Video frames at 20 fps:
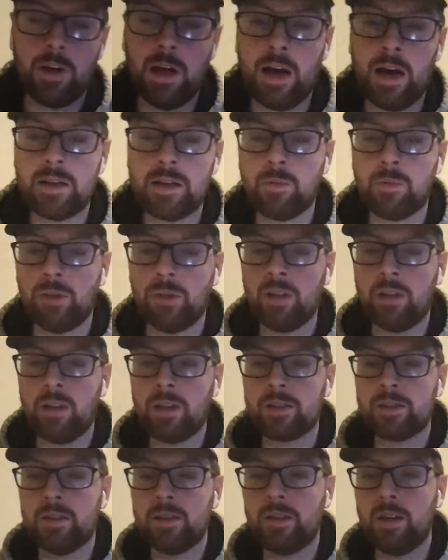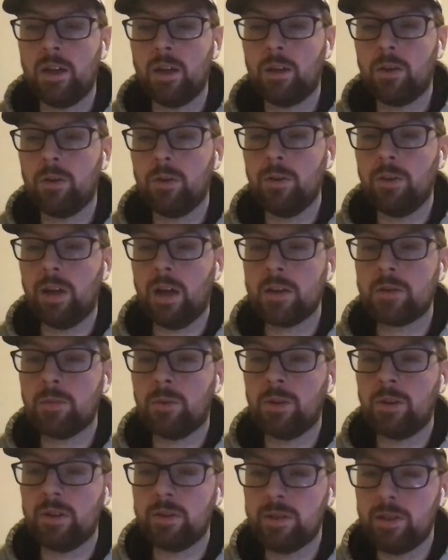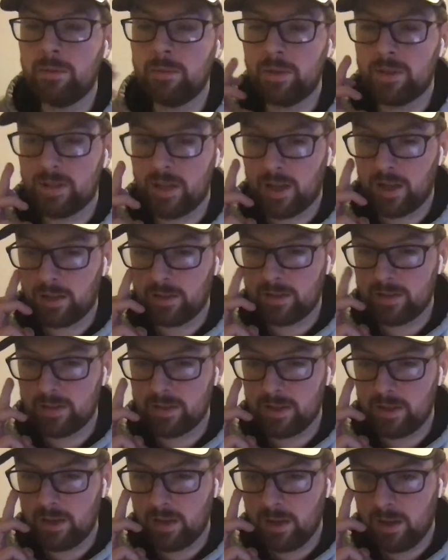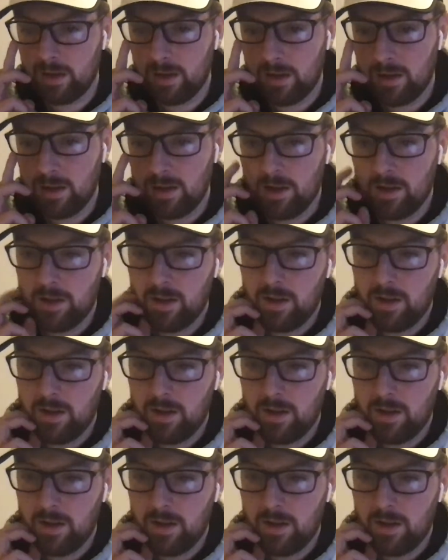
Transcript: Who do you guys want the Knicks to take? Who do you guys want your team to take? Let's see.